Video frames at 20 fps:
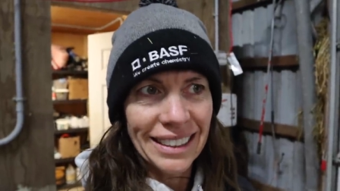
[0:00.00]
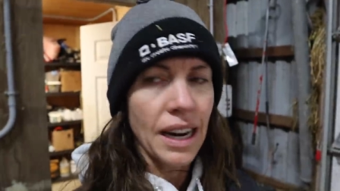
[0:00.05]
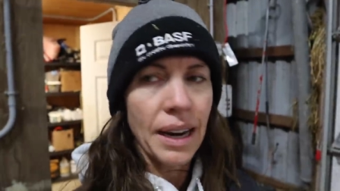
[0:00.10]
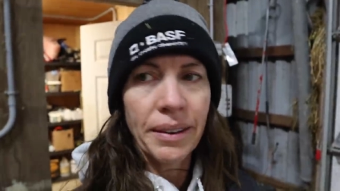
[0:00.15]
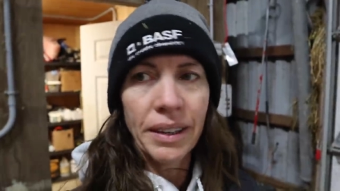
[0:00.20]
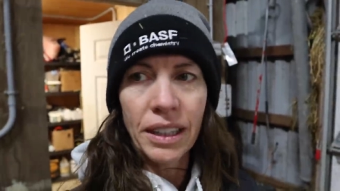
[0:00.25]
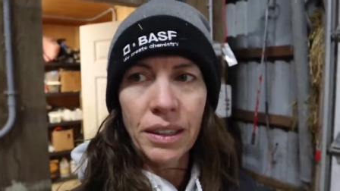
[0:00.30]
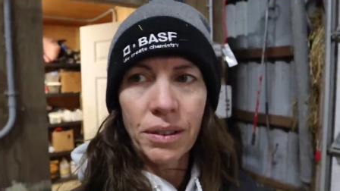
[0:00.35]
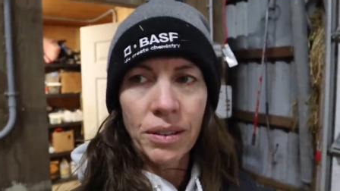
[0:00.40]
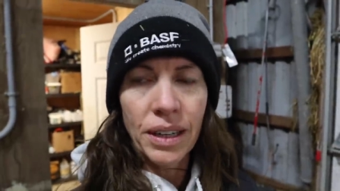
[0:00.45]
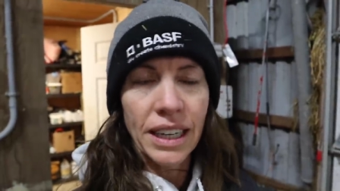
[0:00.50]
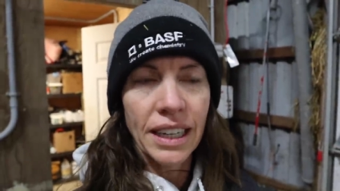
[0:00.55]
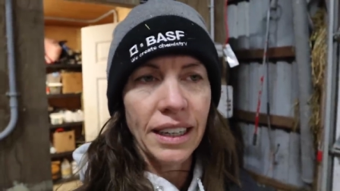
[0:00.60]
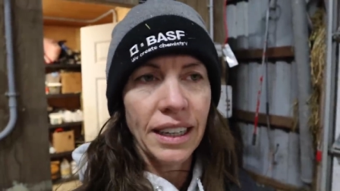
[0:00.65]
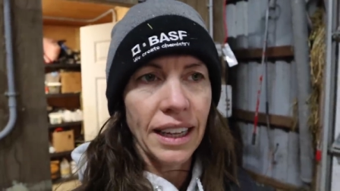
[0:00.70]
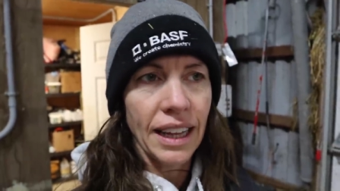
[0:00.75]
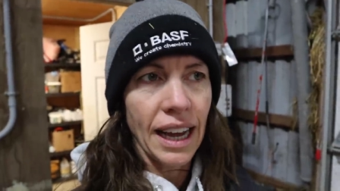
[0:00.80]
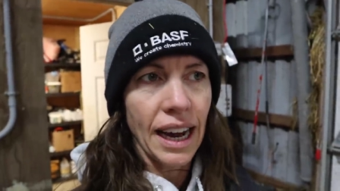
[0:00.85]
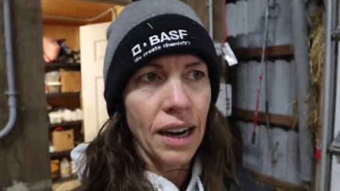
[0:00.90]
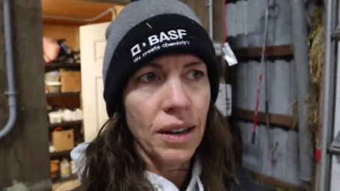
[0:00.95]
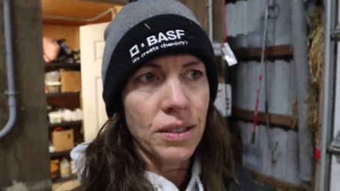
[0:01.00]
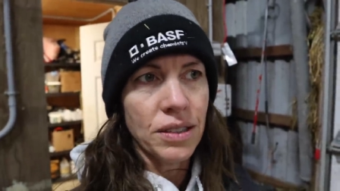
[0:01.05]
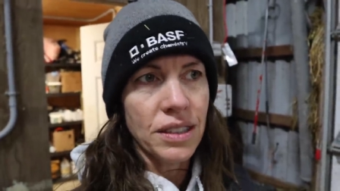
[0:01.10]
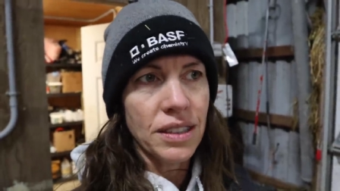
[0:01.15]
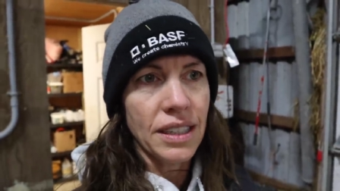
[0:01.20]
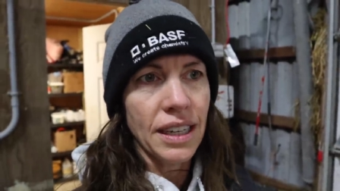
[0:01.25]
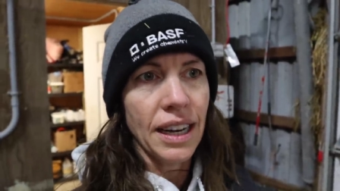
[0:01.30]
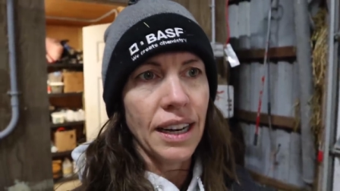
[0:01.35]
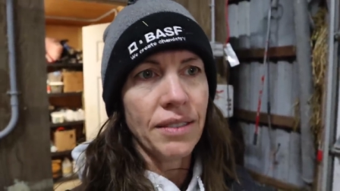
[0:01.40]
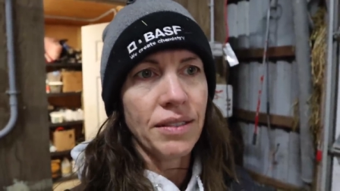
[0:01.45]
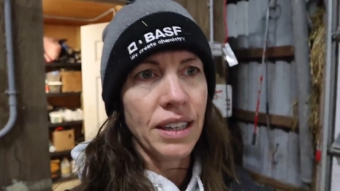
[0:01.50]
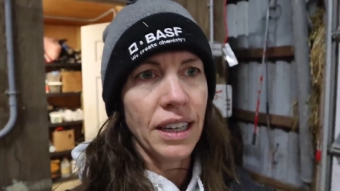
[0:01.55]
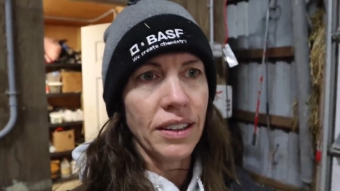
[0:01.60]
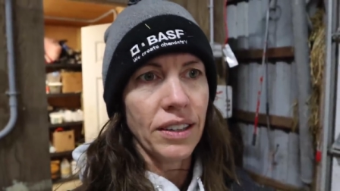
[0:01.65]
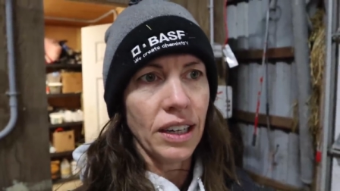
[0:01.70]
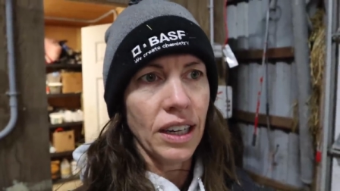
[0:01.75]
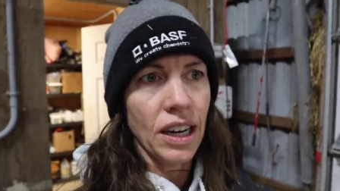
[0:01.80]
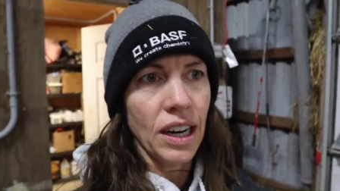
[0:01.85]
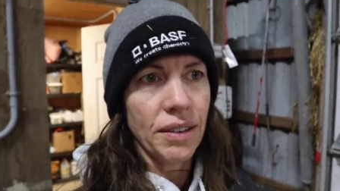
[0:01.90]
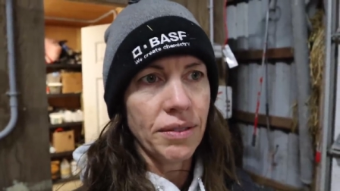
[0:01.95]
I'm gonna run into the house, have
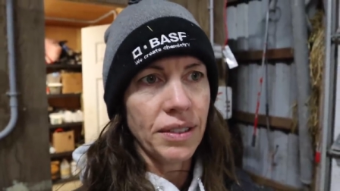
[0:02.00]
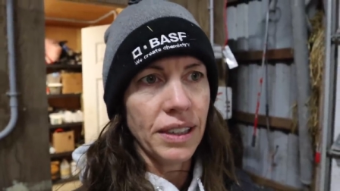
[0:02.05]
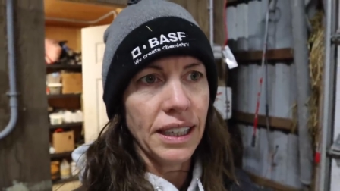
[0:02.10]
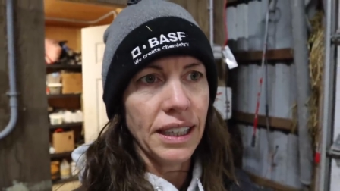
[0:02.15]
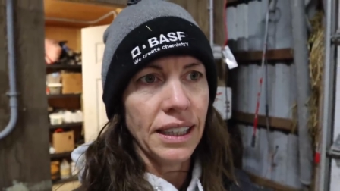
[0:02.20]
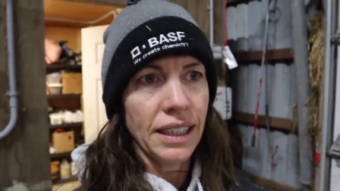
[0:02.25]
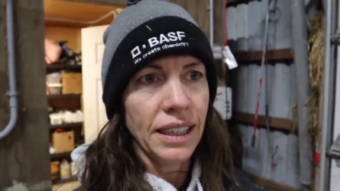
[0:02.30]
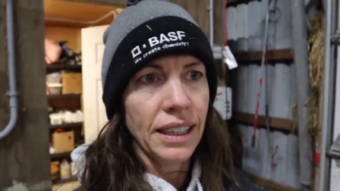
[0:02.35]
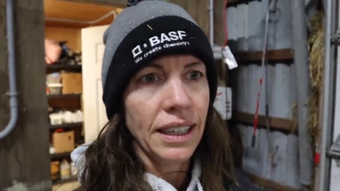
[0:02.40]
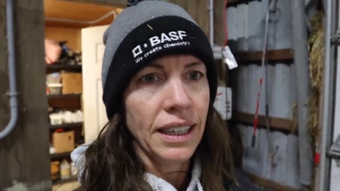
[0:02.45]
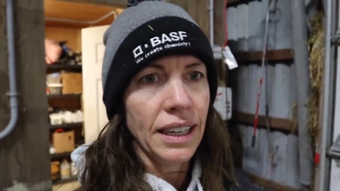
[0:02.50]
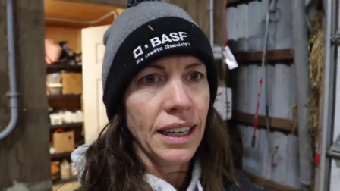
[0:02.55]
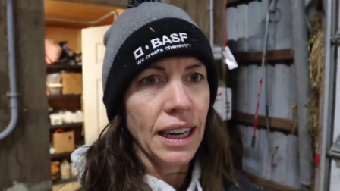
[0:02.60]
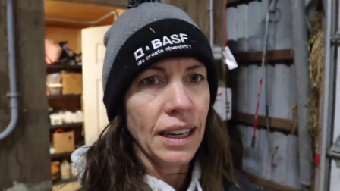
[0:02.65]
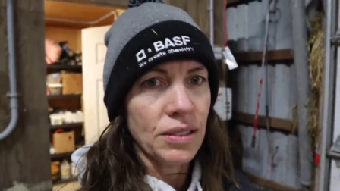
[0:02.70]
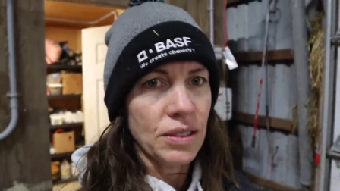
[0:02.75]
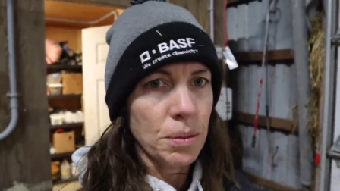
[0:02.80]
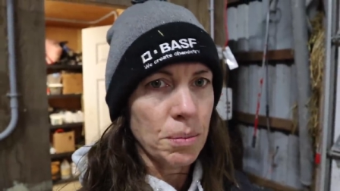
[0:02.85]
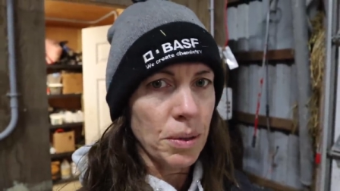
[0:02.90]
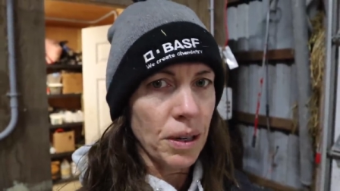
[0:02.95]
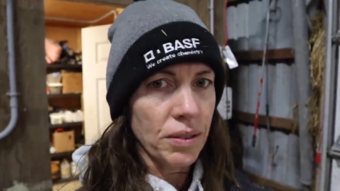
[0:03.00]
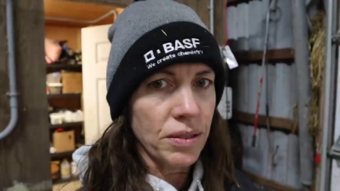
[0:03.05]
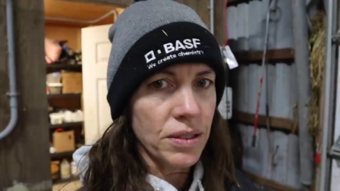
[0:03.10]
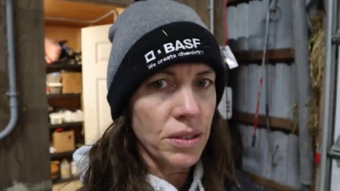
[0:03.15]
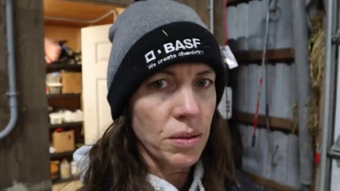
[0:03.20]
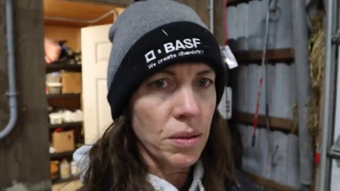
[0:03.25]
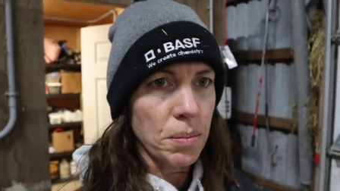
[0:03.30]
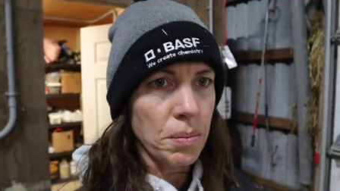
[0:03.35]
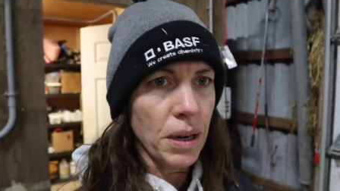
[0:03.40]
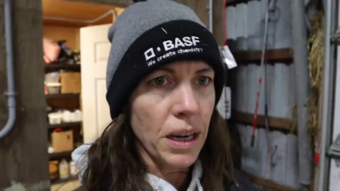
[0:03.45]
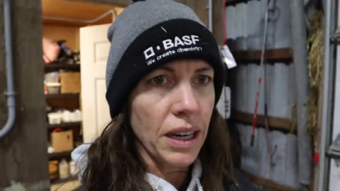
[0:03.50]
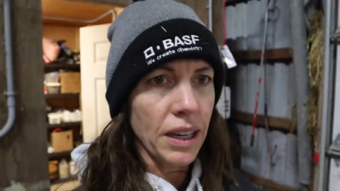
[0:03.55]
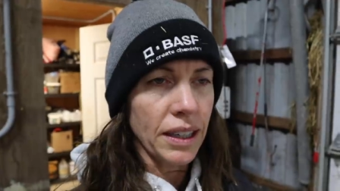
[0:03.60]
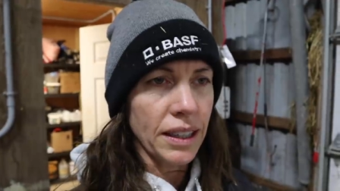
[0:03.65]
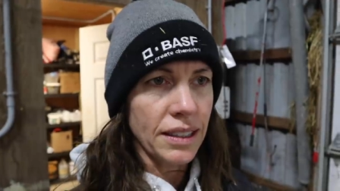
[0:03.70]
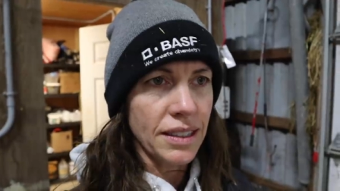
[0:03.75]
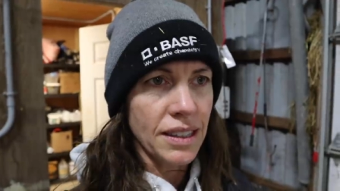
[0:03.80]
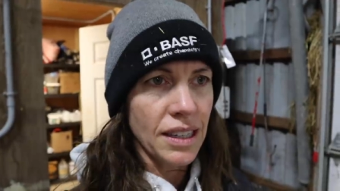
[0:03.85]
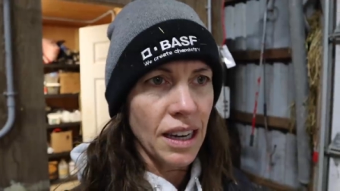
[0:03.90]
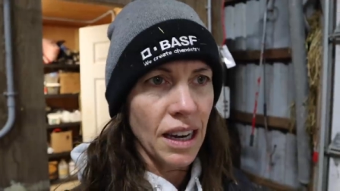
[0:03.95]
another coffee, have some breakfast with Mark,
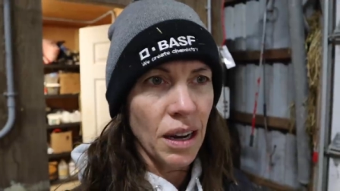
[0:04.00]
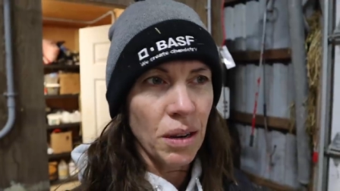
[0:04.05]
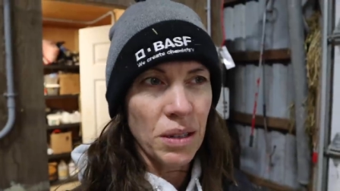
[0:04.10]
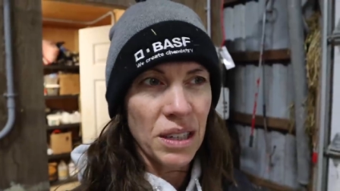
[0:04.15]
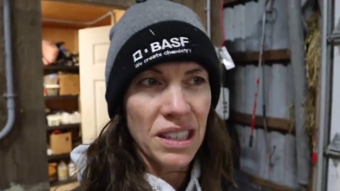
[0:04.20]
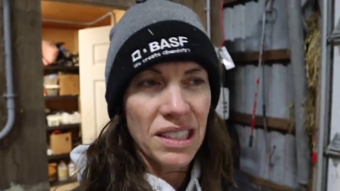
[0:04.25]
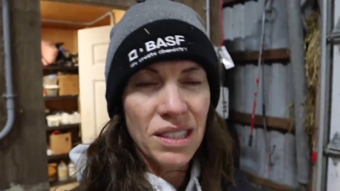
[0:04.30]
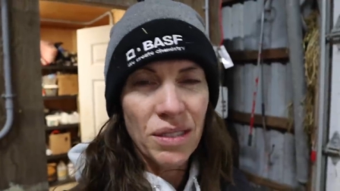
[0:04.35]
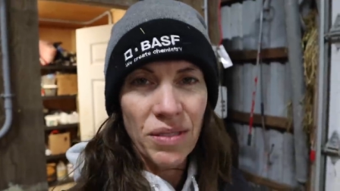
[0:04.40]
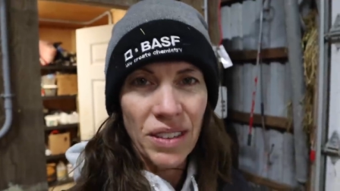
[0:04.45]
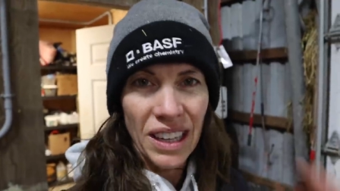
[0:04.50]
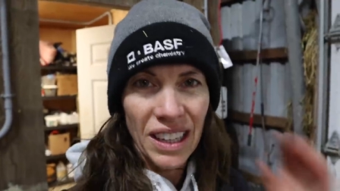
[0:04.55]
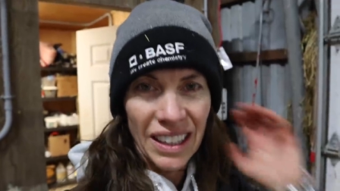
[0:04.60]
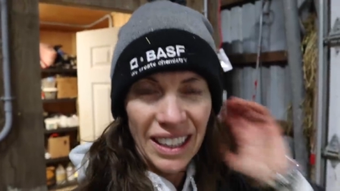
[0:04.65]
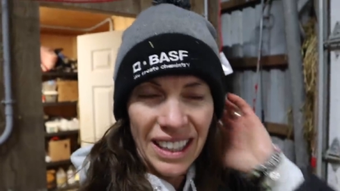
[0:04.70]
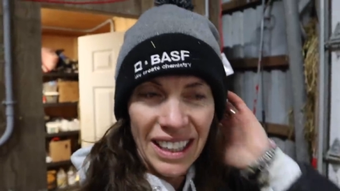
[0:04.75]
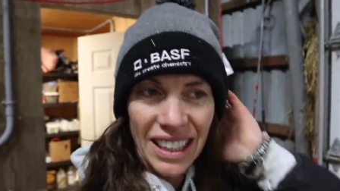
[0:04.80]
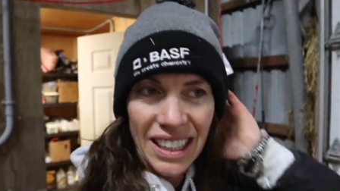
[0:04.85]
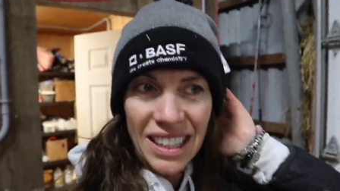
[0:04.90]
see how he's feeling.